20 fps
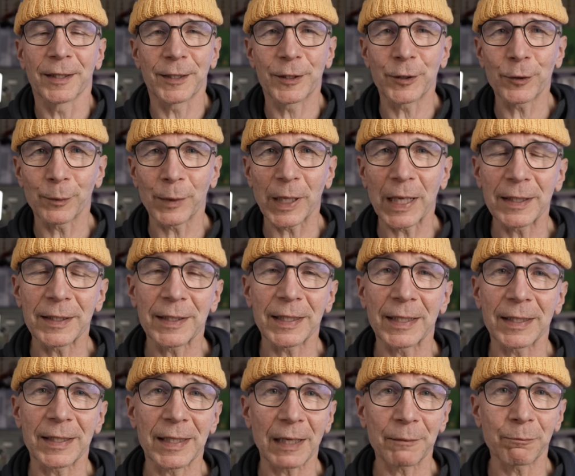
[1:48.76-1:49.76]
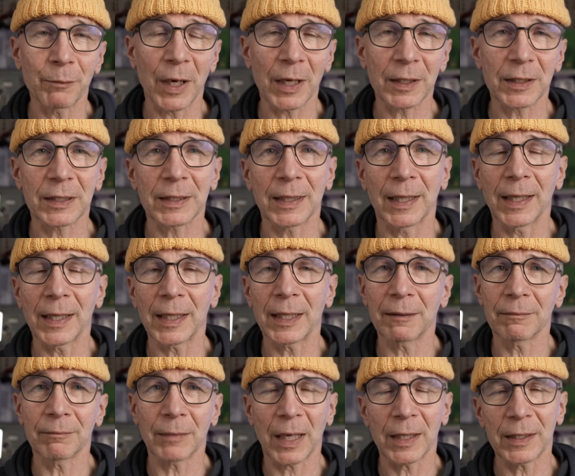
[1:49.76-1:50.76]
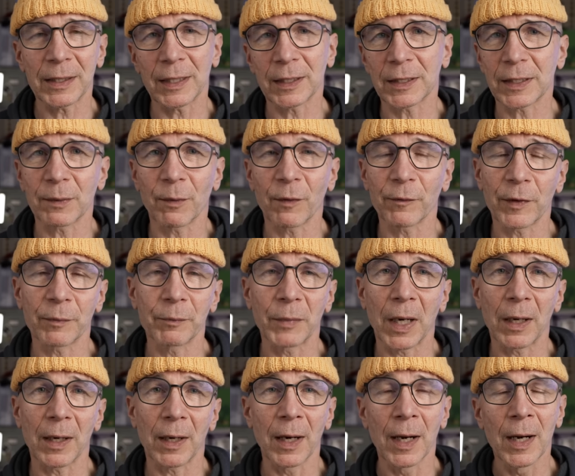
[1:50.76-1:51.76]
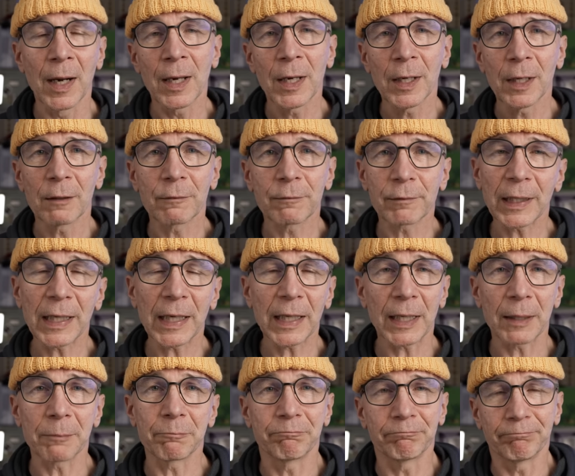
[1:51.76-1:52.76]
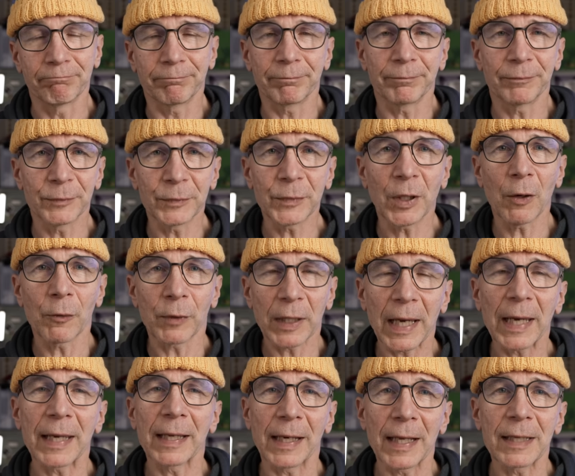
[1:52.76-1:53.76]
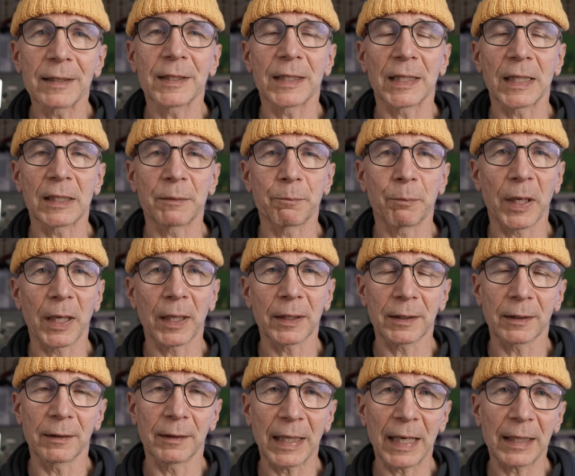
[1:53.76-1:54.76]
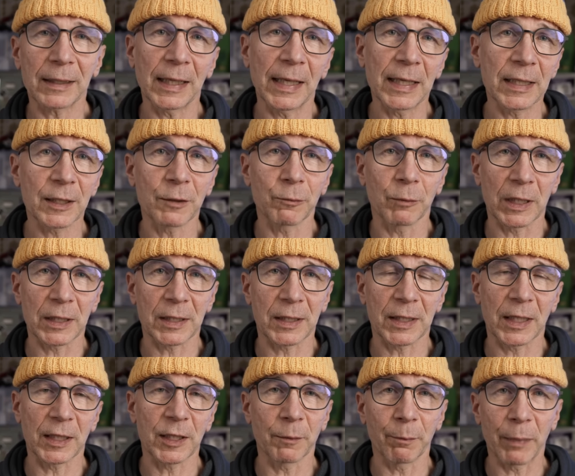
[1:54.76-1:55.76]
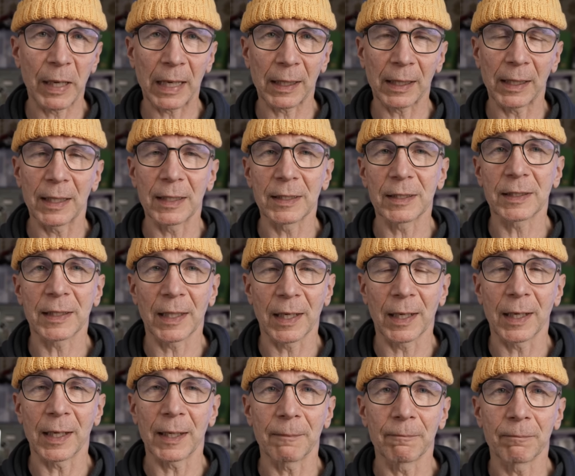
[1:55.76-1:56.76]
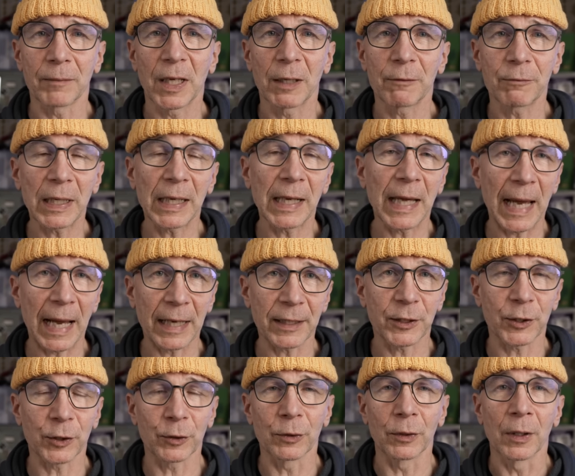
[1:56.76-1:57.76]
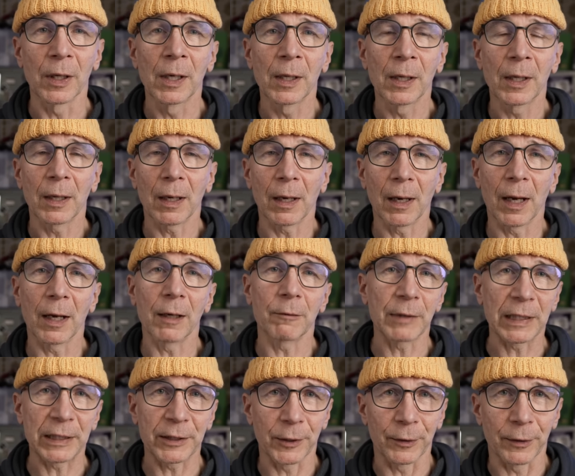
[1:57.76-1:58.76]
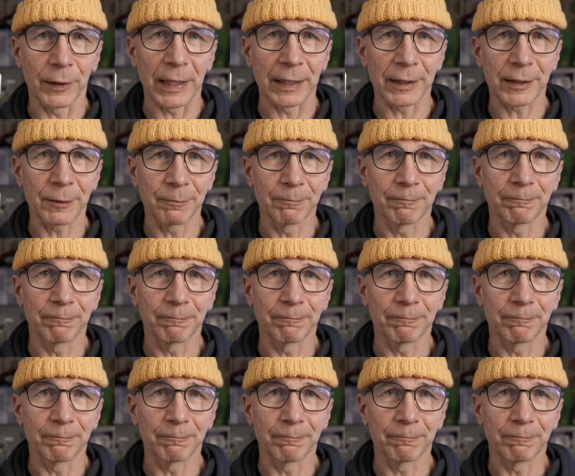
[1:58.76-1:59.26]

zoom lenses that much. I, I think some of them are really okay lenses, but that lens was such a bad lens that I really had to uh, return it.